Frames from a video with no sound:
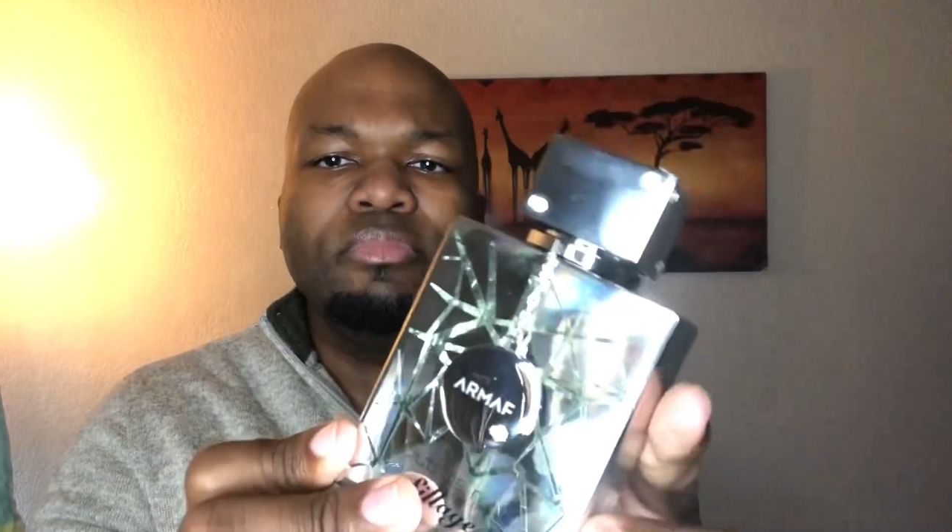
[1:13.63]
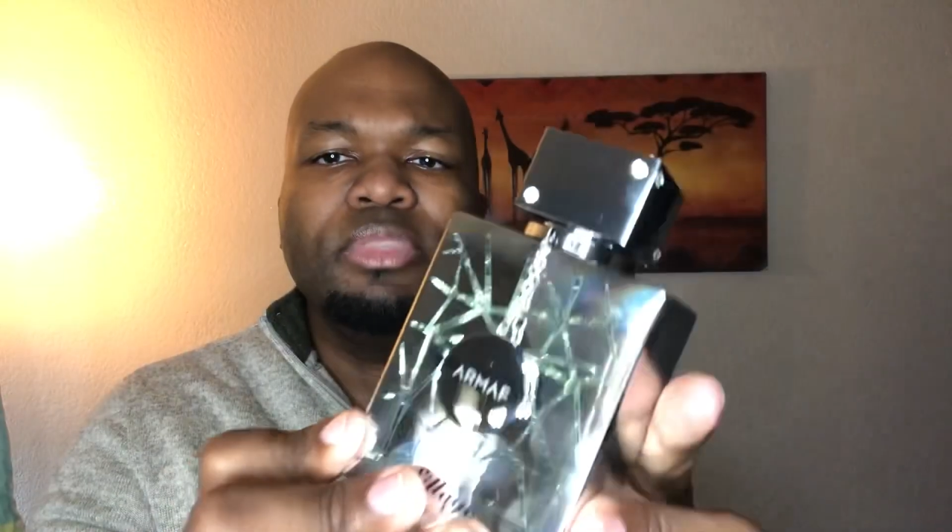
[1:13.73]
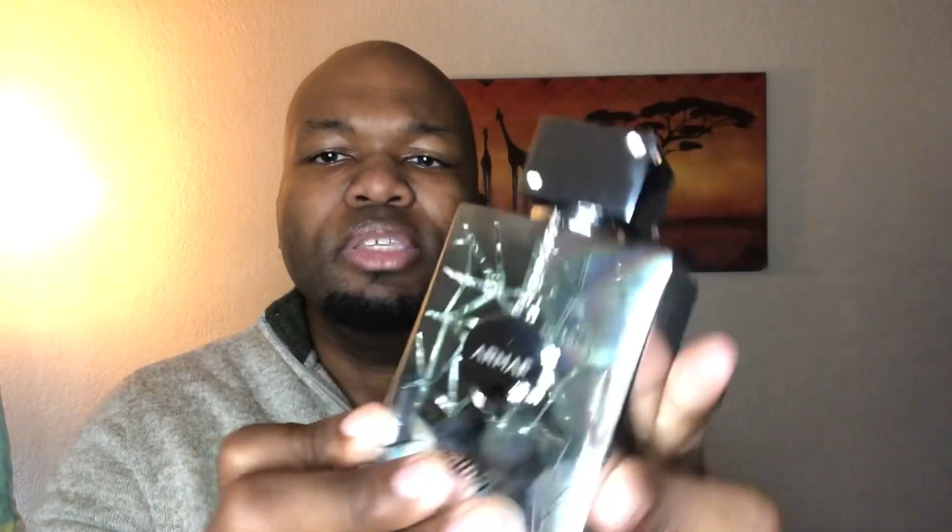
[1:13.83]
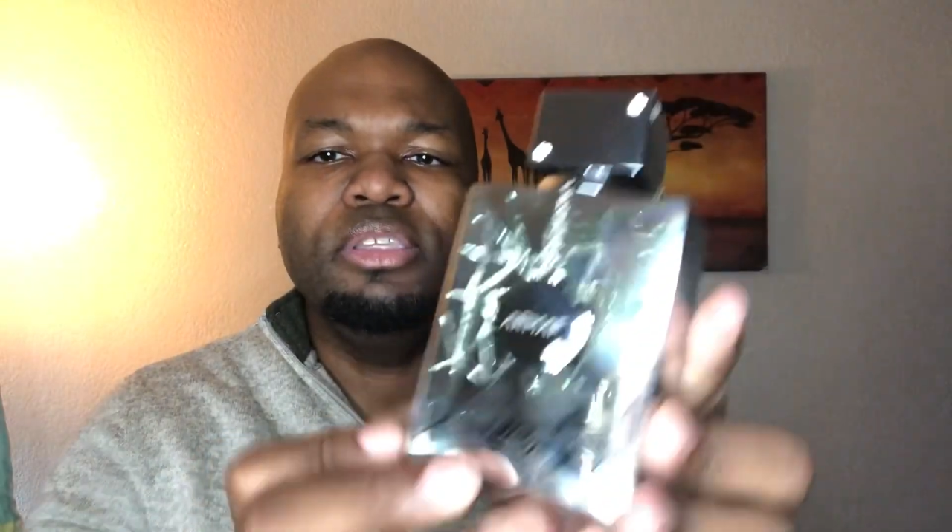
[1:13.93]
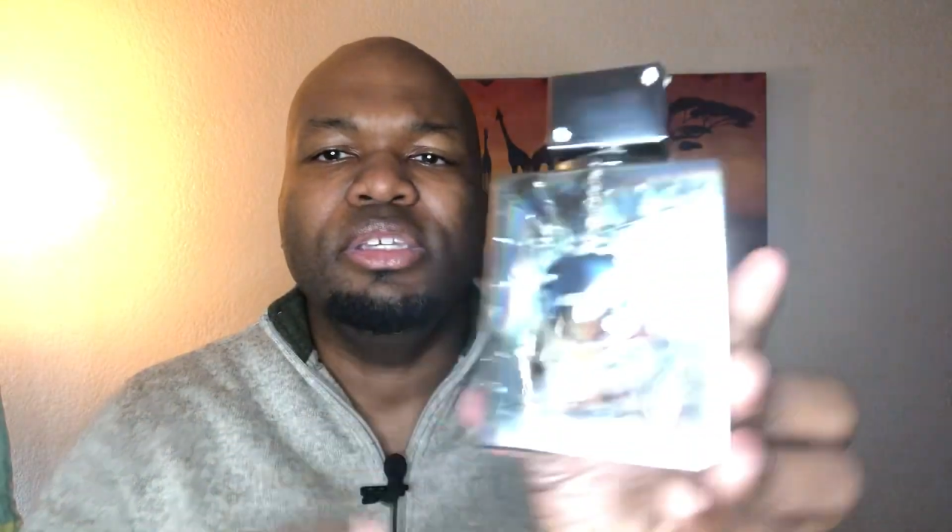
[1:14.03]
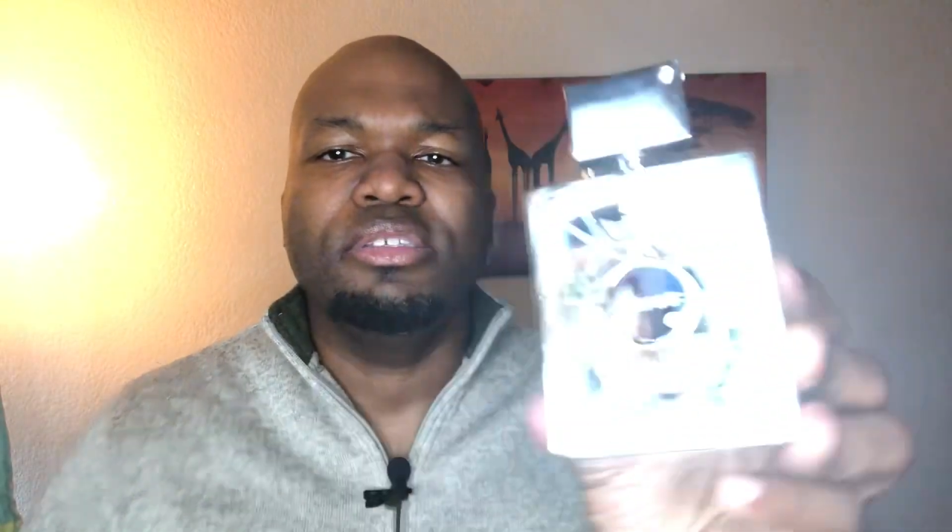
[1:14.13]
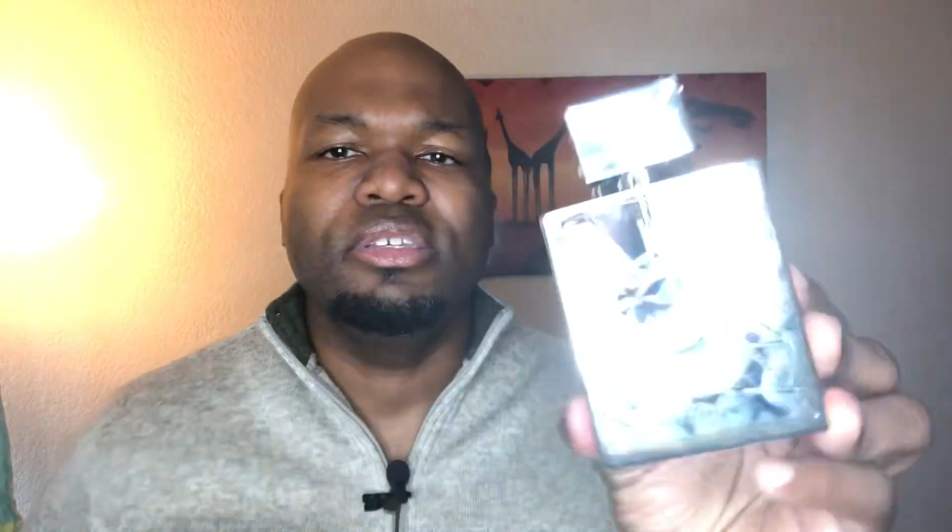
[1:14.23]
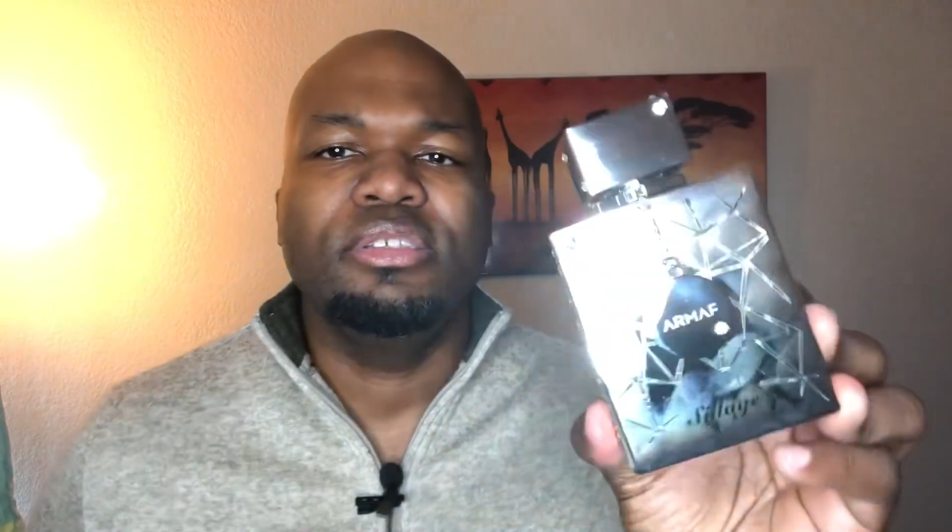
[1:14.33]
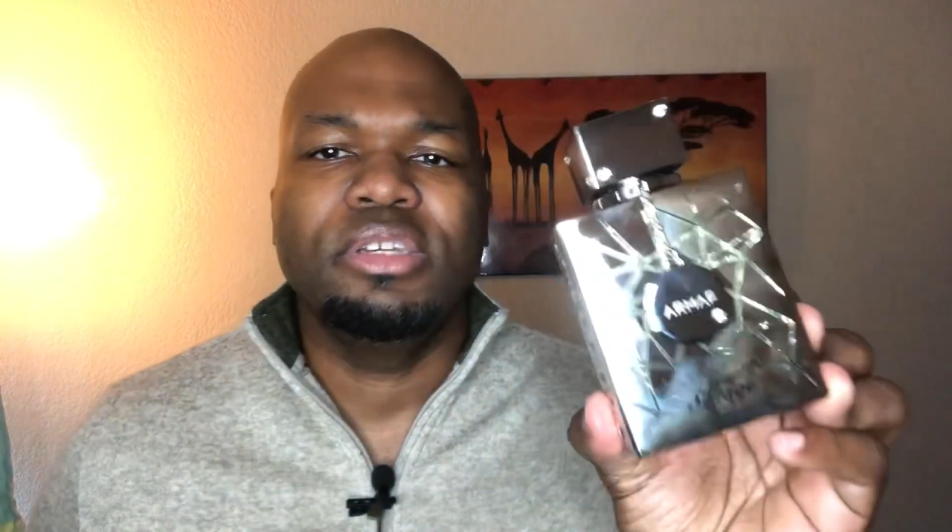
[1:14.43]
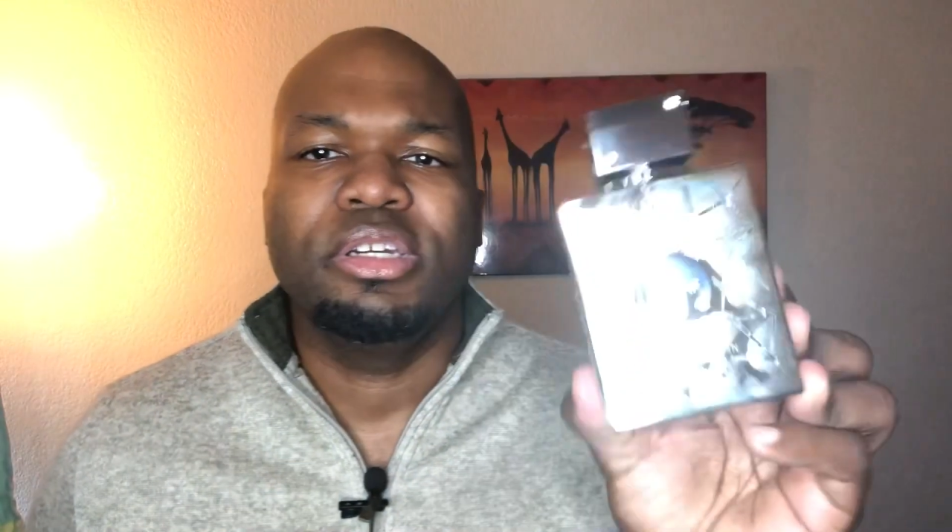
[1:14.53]
This
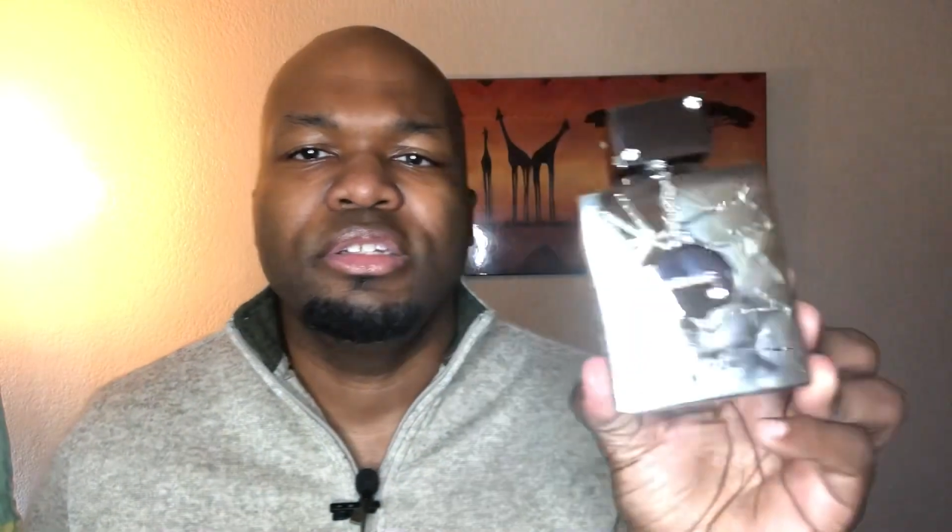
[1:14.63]
is their